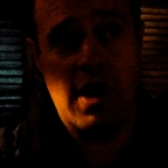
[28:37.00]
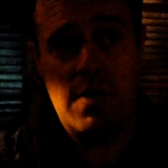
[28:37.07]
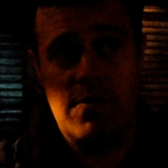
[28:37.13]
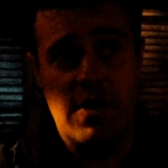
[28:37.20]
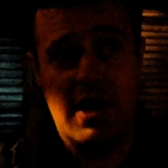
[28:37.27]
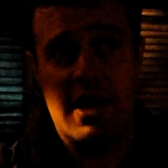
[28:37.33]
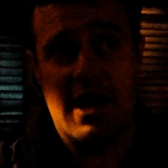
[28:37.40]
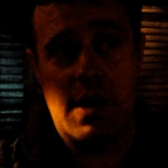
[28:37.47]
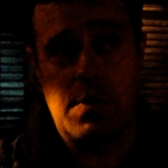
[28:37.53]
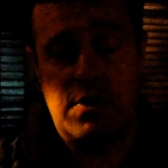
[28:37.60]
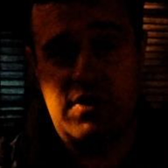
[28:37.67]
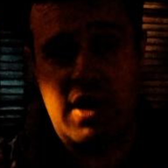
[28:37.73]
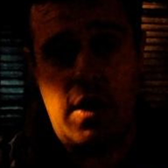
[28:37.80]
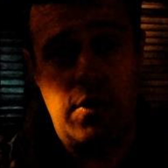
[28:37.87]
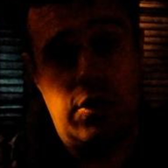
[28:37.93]
You don't really know
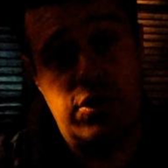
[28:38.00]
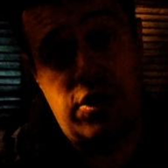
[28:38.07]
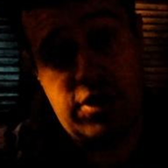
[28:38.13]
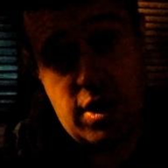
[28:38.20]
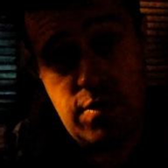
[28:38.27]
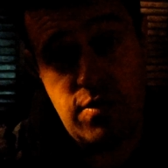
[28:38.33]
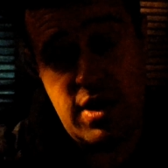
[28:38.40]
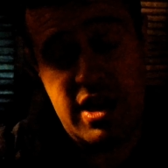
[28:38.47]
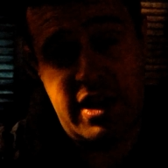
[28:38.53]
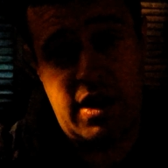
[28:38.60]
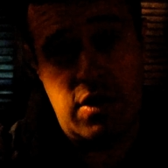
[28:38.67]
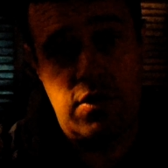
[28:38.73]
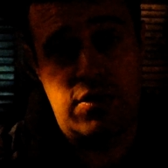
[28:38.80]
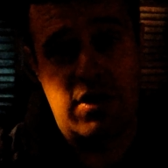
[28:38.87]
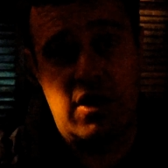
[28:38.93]
what's going on, you don't really
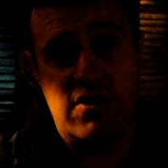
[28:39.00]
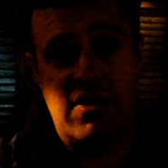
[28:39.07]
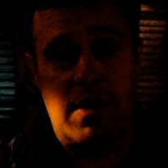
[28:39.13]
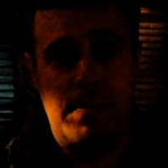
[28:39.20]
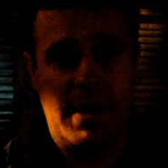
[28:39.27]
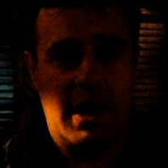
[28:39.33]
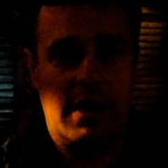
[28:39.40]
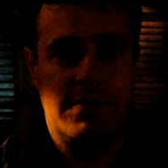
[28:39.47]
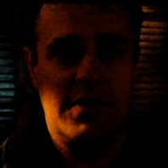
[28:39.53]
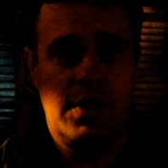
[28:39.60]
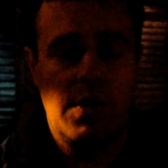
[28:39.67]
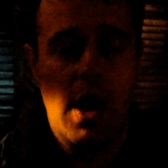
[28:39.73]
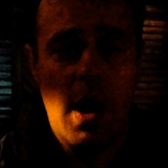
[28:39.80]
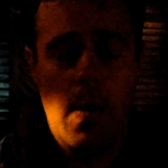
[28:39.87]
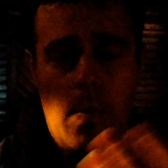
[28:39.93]
know who's going to jump out of
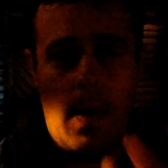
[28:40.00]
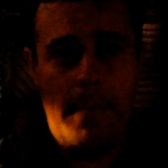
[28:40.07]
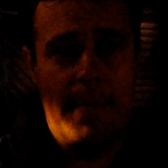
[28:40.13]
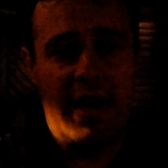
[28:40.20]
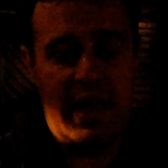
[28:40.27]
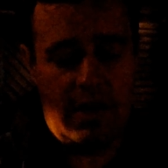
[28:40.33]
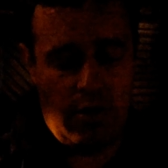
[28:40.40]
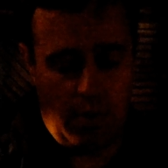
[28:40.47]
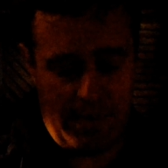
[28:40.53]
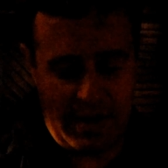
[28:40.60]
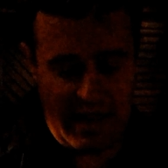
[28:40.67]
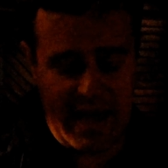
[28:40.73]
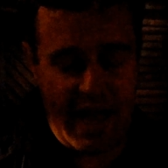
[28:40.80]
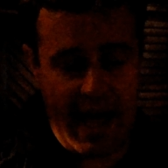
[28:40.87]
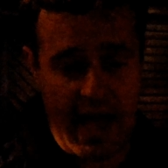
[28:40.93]
you. One minute you'll
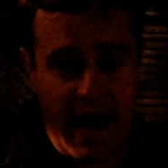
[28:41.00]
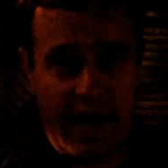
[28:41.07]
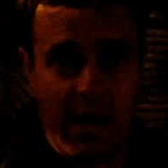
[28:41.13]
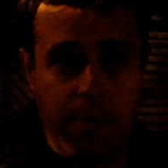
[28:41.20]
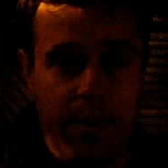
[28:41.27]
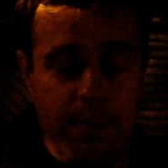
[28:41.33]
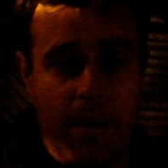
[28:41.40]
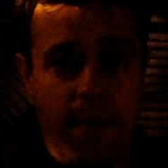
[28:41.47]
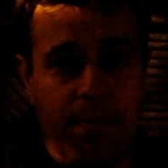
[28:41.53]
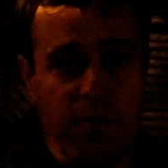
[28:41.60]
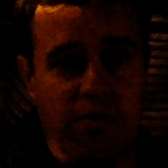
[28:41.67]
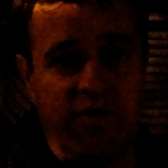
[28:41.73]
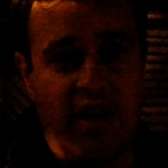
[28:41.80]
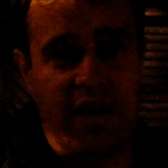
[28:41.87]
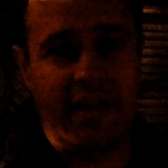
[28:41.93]
be there and there'll be
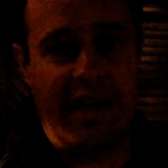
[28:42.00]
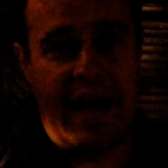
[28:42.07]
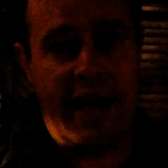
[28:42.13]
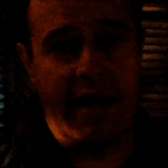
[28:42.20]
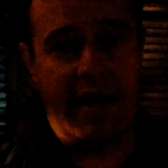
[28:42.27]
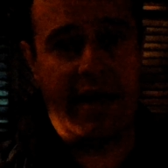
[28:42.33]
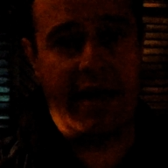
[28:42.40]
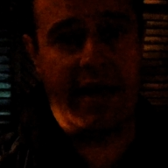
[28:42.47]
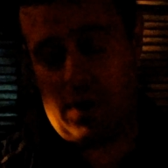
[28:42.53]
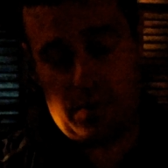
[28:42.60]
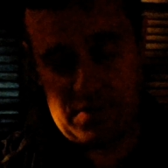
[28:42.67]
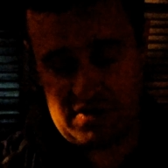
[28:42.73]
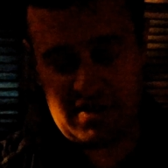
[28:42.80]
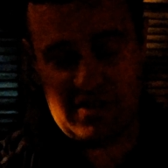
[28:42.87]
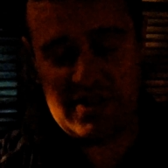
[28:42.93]
people sitting down,
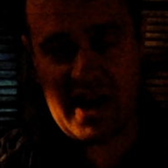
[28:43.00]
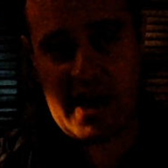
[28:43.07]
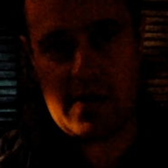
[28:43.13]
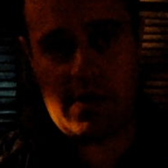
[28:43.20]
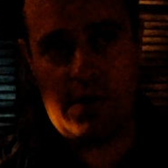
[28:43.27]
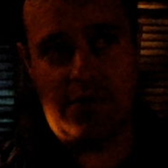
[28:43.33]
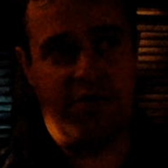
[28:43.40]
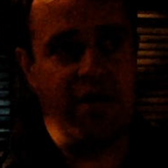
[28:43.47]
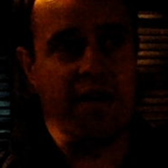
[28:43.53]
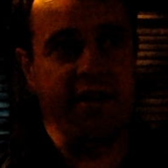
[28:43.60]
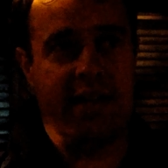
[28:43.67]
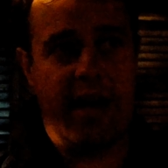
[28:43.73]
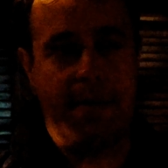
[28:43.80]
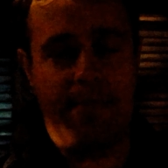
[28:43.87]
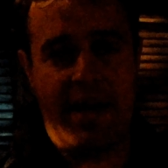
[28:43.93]
obviously scarecrows
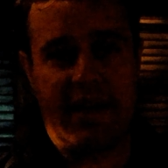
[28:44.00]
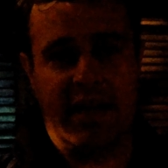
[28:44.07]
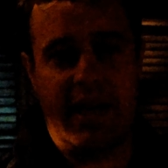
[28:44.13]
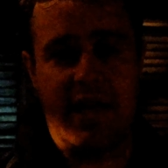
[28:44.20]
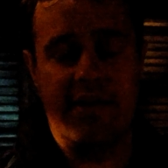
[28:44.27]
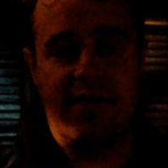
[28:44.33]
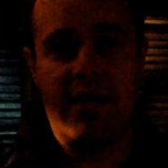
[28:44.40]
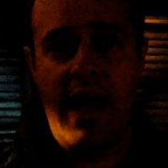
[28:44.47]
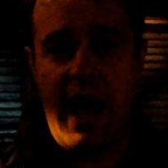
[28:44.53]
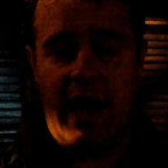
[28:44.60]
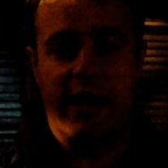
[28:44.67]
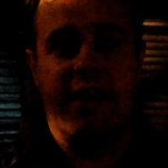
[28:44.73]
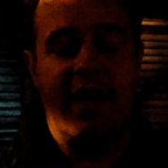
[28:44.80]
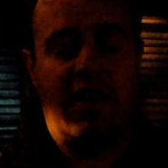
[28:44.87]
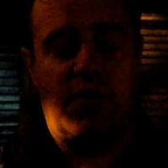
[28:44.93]
sitting down, mannequins,
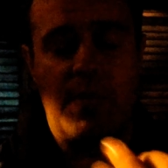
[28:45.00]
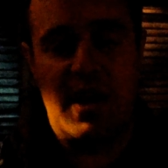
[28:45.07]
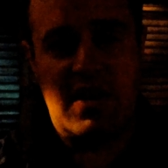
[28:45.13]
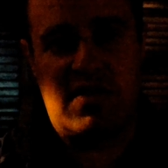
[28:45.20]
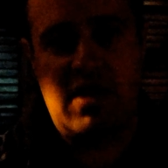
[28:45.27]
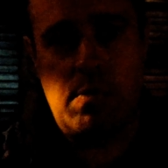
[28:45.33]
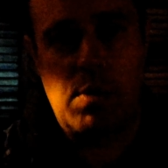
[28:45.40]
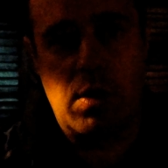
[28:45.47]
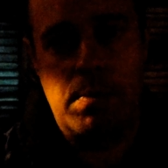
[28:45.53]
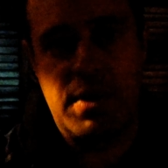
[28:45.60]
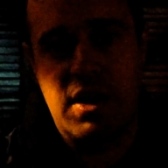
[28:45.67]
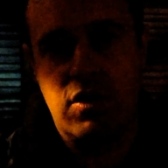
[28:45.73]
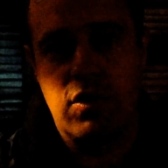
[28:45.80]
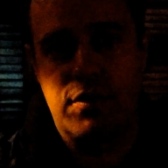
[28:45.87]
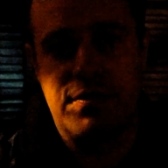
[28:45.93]
and the next minute someone will
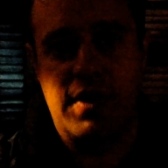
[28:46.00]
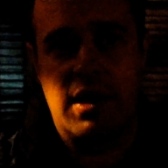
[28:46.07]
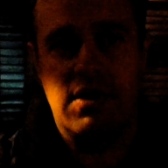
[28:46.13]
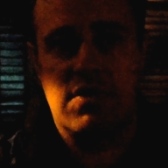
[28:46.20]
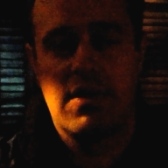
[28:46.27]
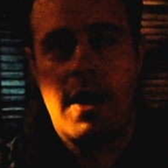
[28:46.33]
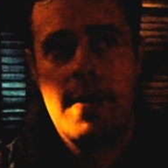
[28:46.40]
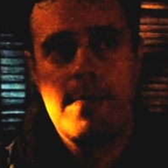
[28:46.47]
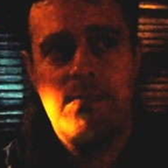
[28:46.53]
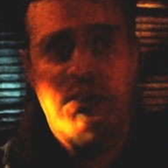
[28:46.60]
be in your face.